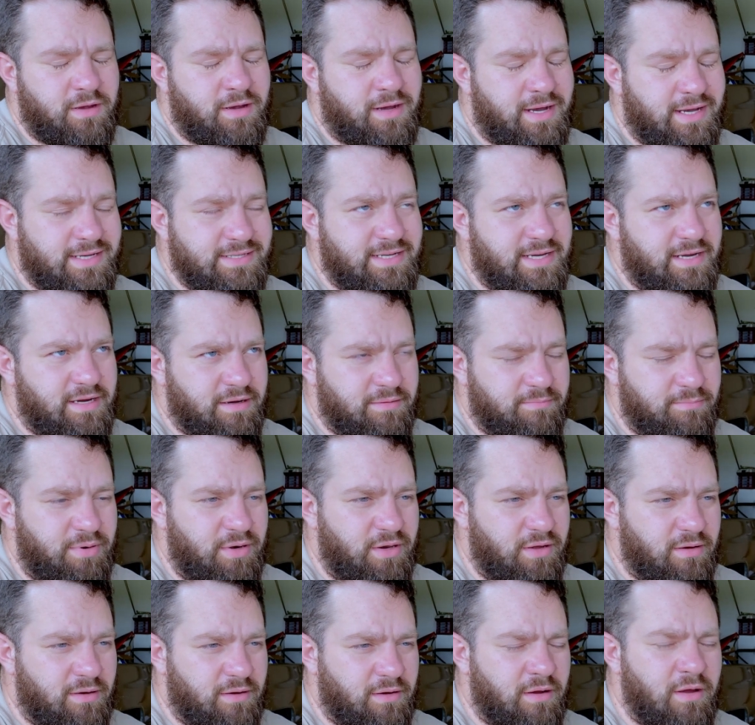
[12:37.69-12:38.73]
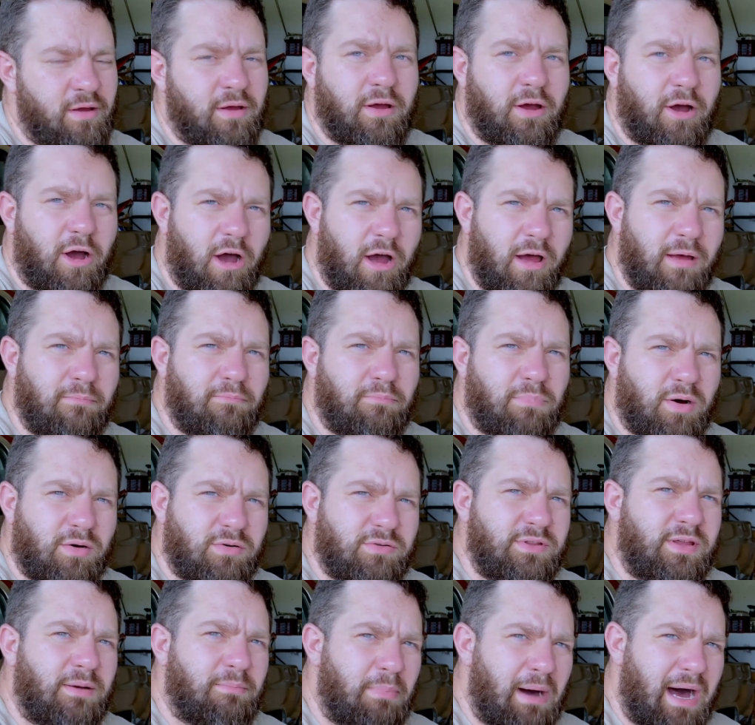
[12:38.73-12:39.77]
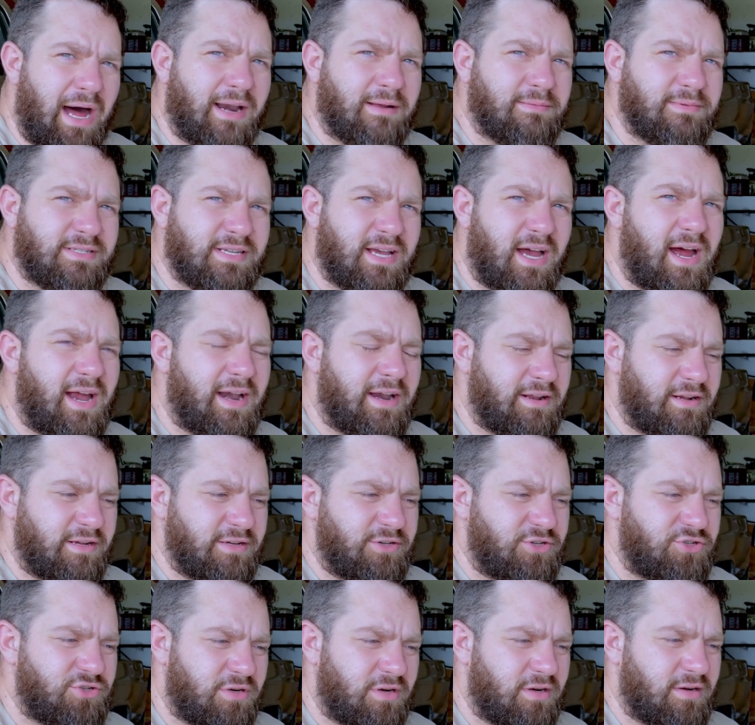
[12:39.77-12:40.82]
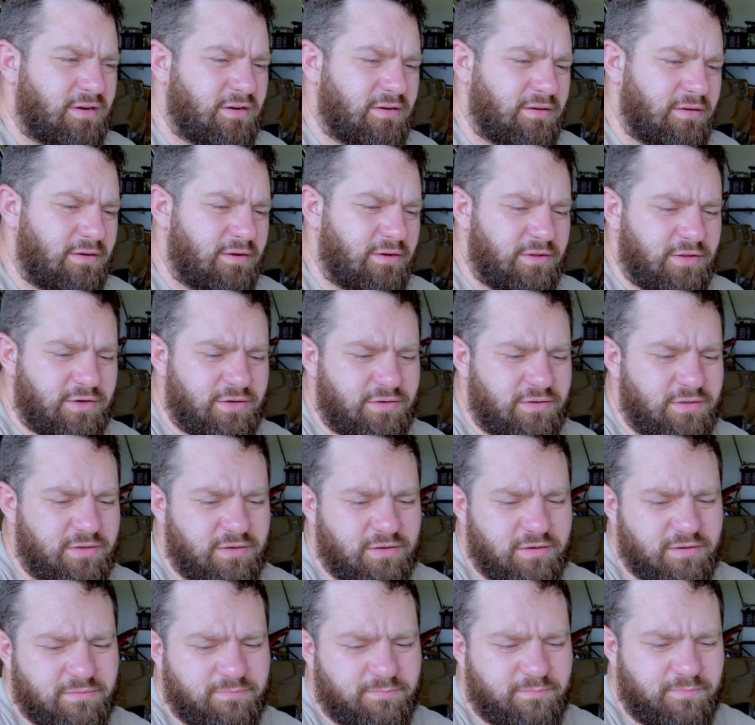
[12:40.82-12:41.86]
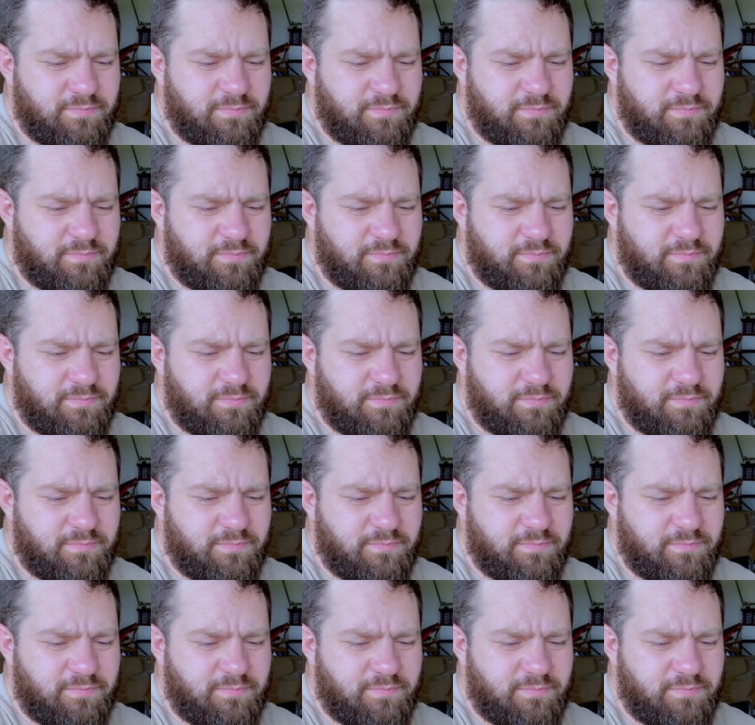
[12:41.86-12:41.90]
I say unplug, unbolt the bottom side of the truck, the